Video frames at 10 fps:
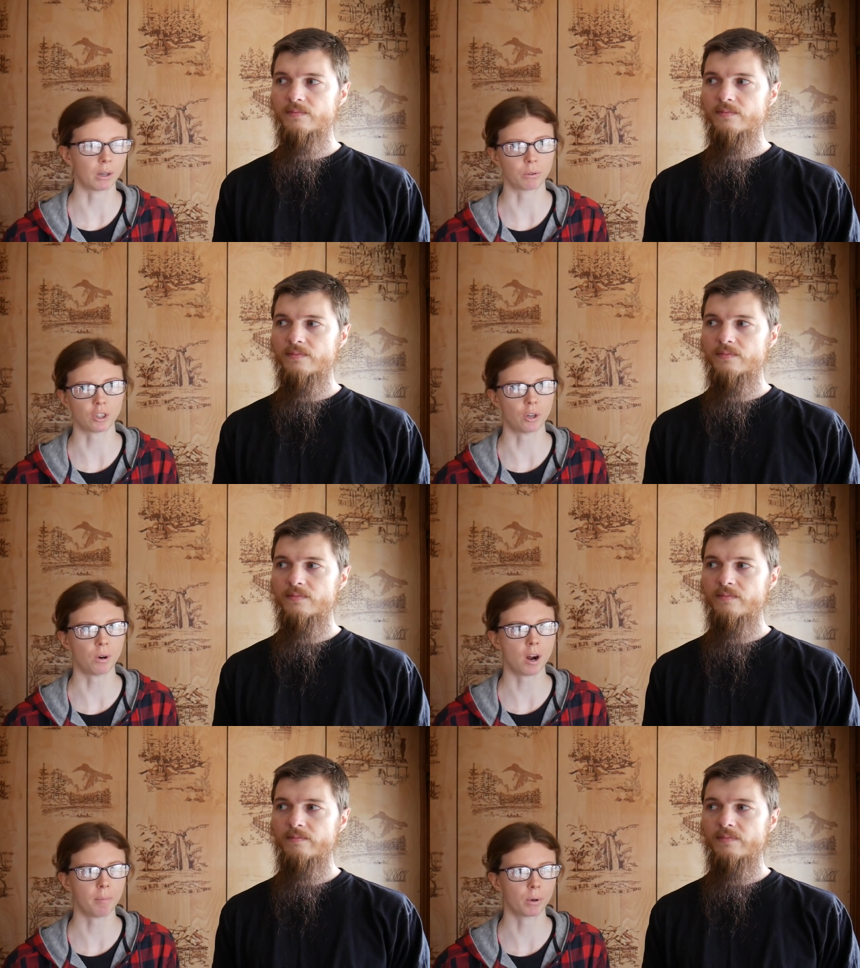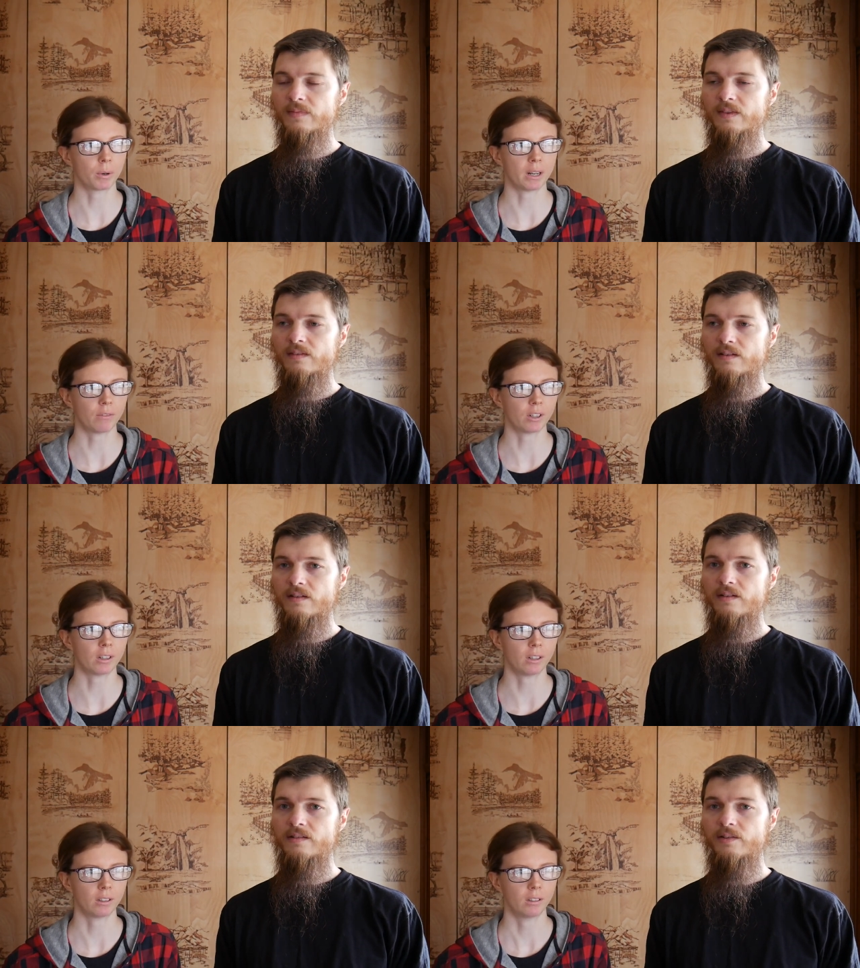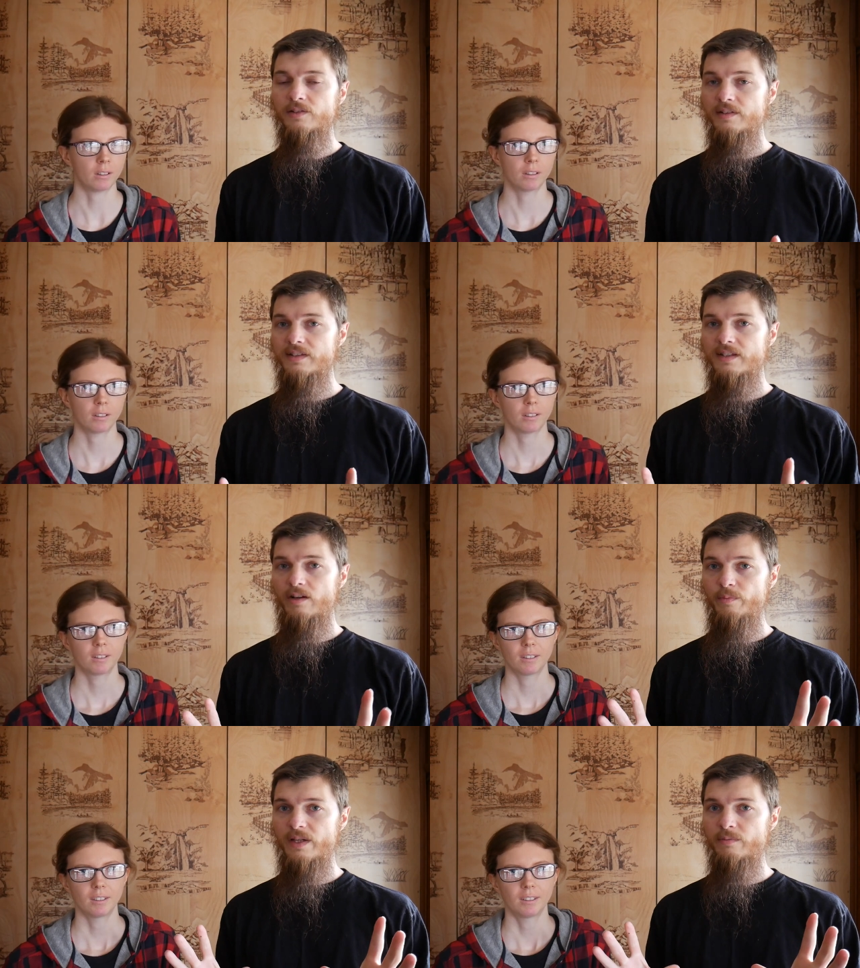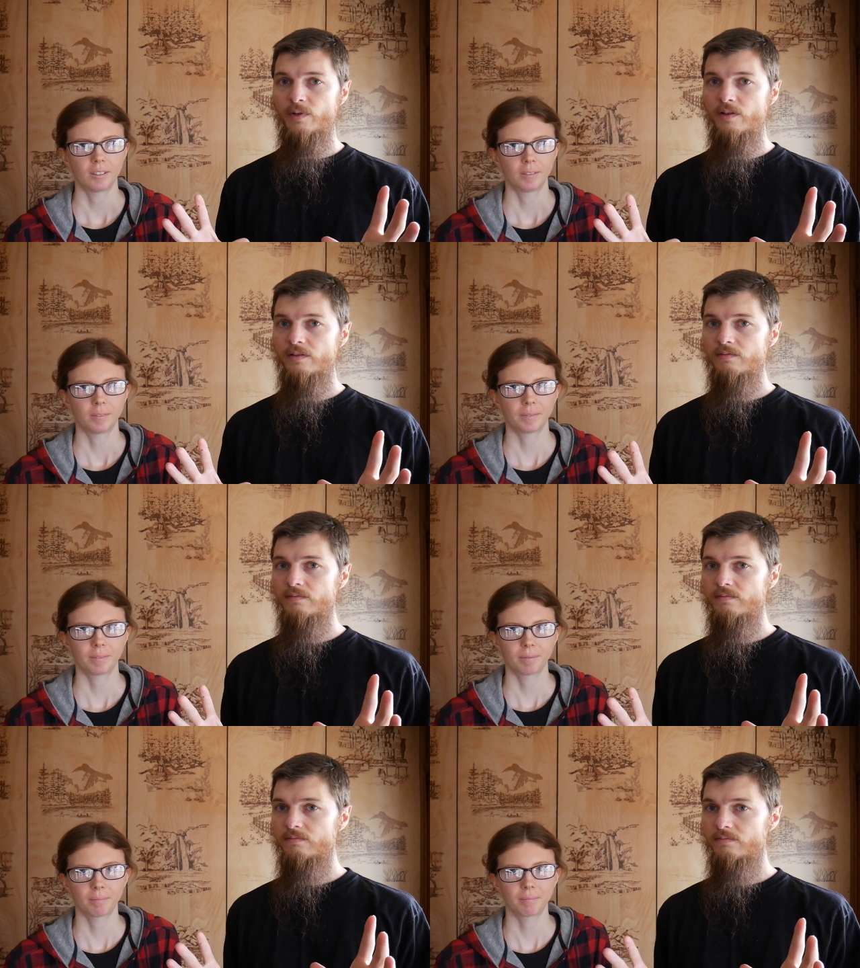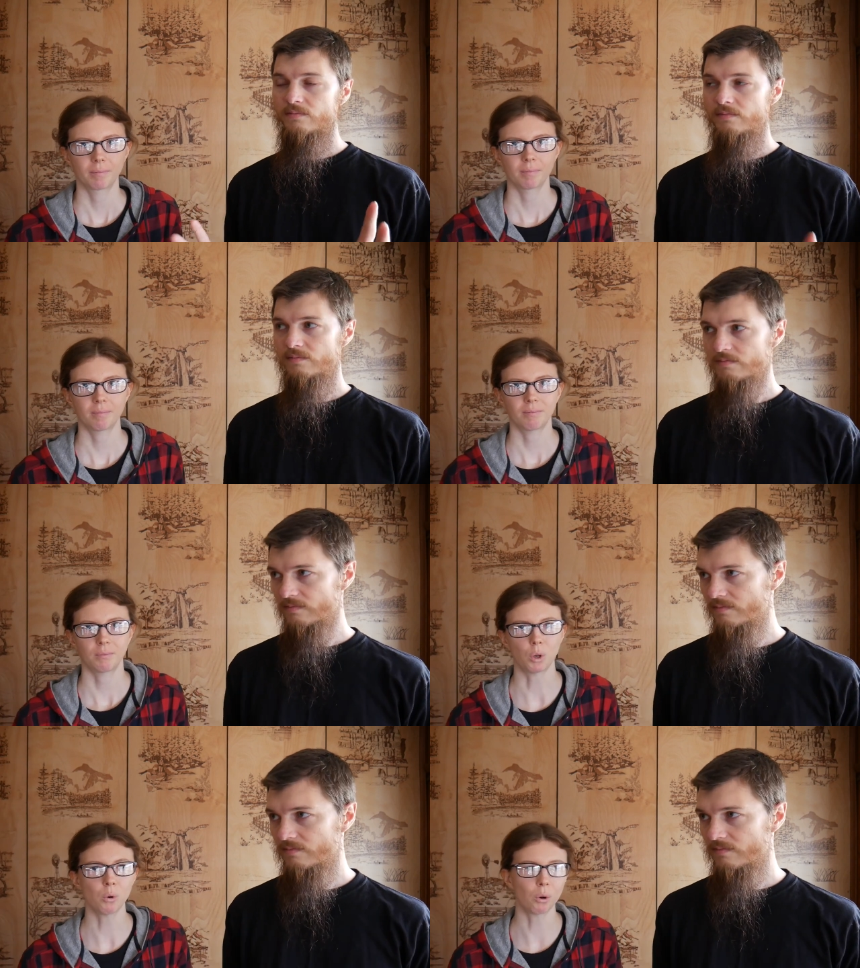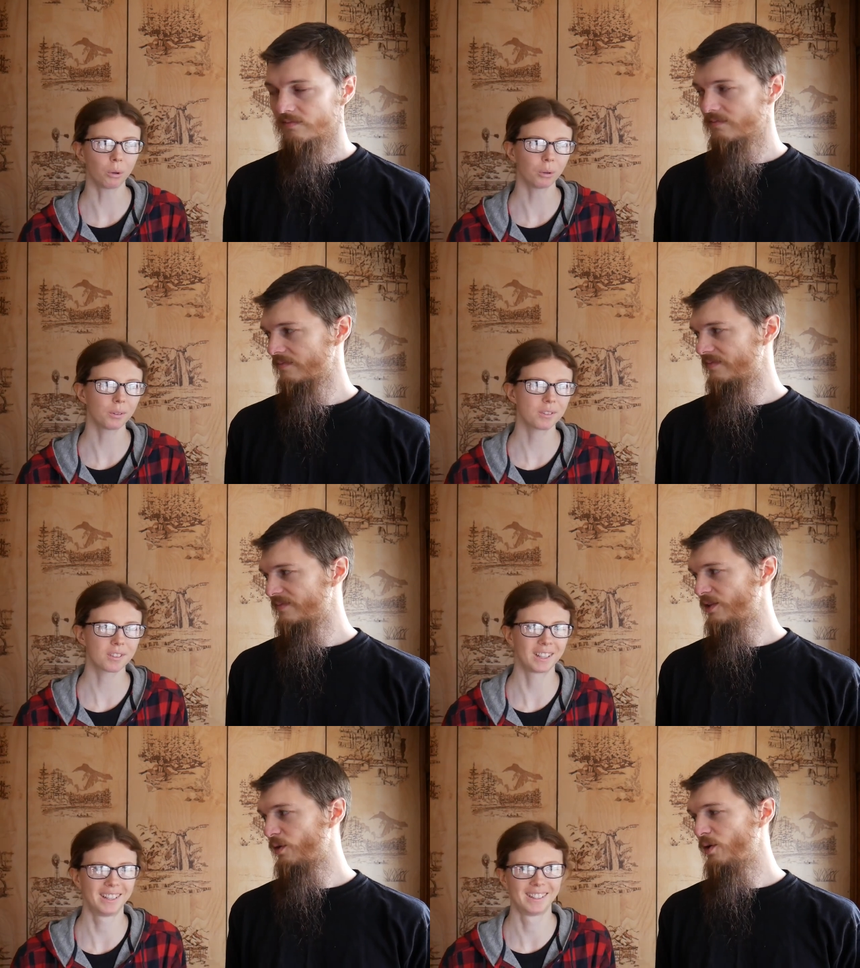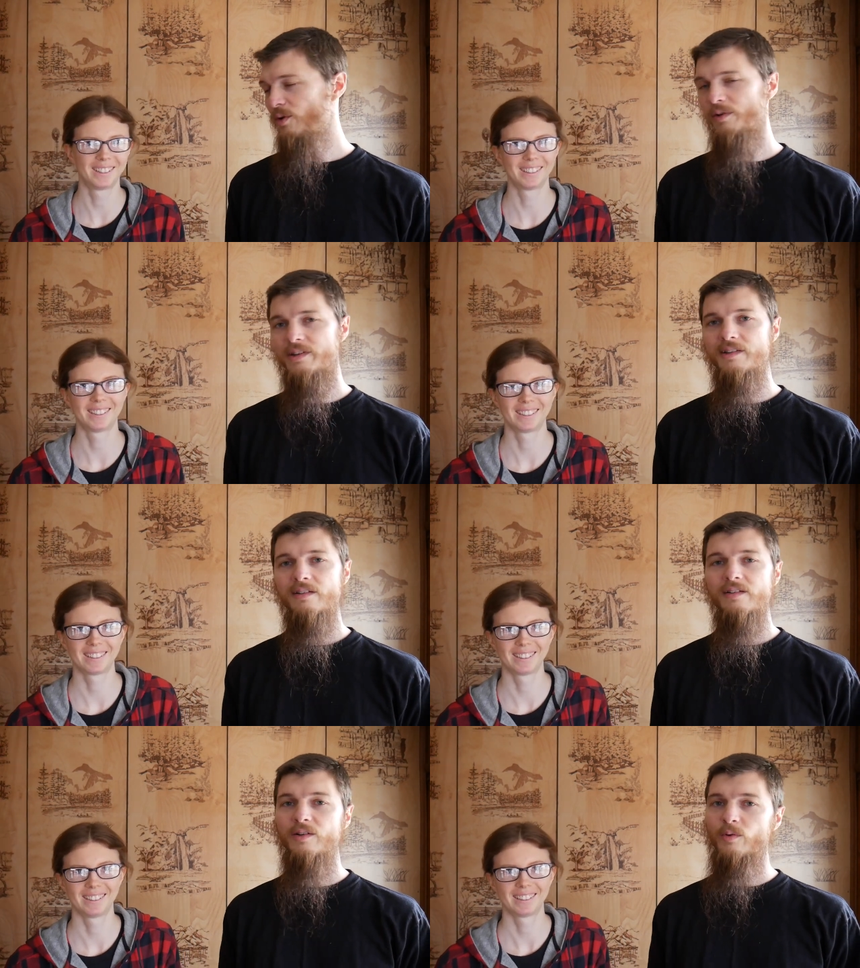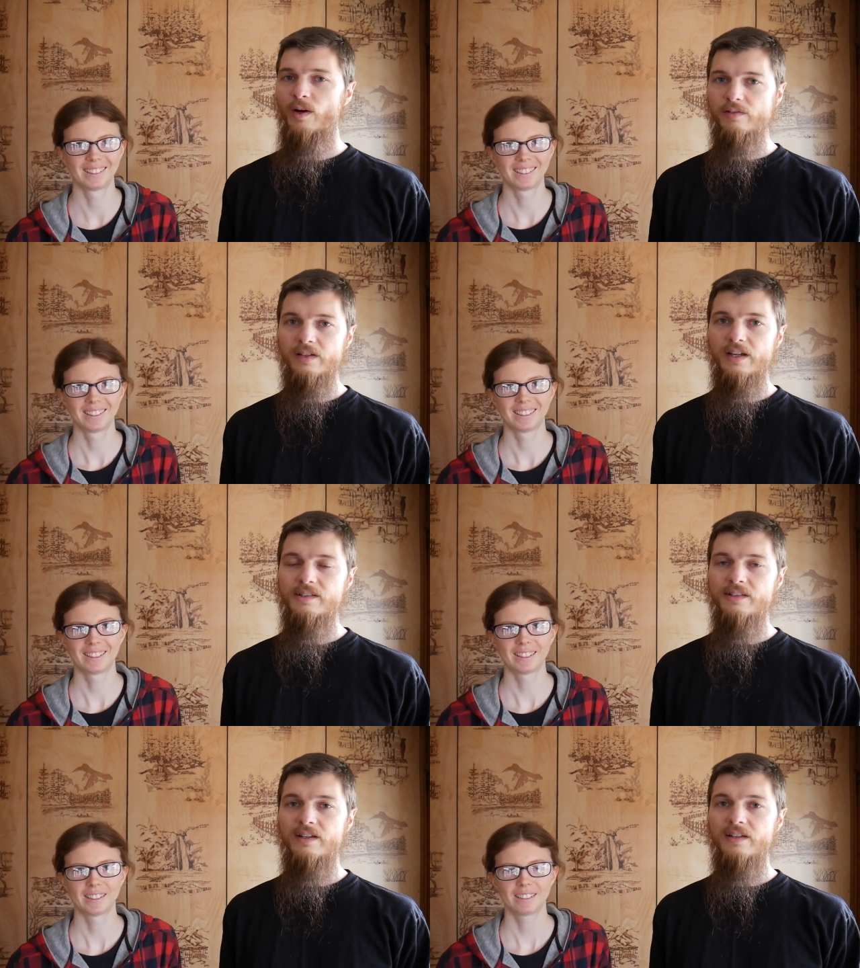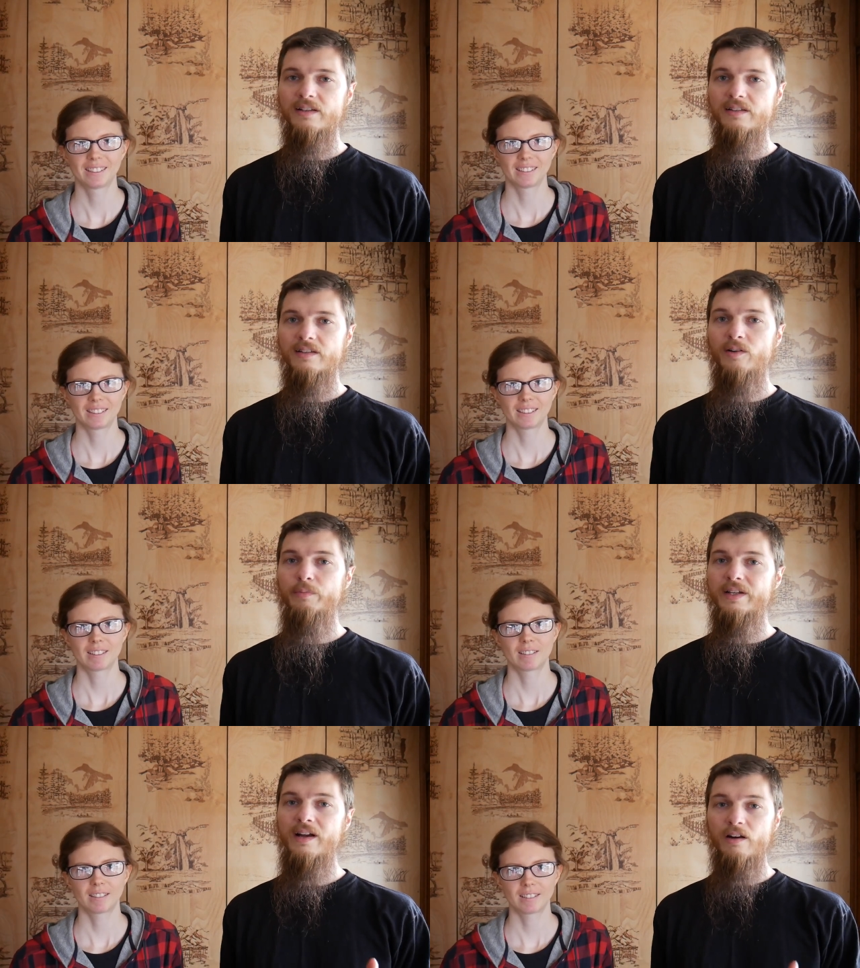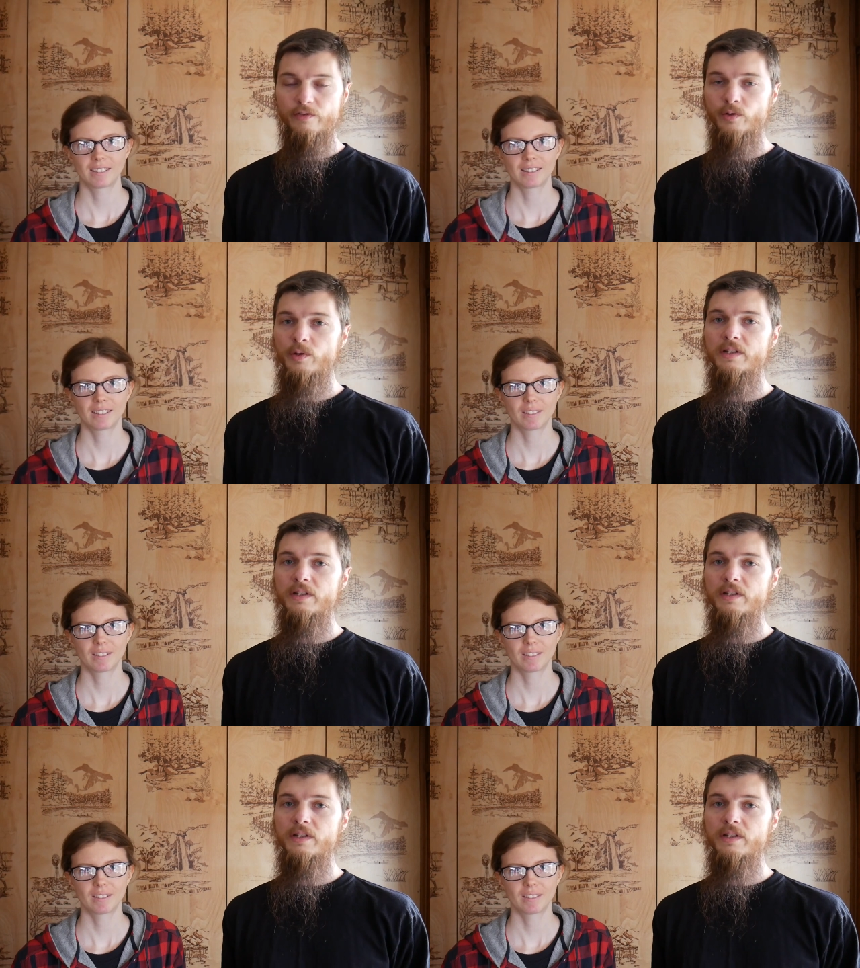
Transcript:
Speaker 1: they don't show up or whatever. So
Speaker 2: just tell people. No holds. No holds whoever gets it, you know, be careful who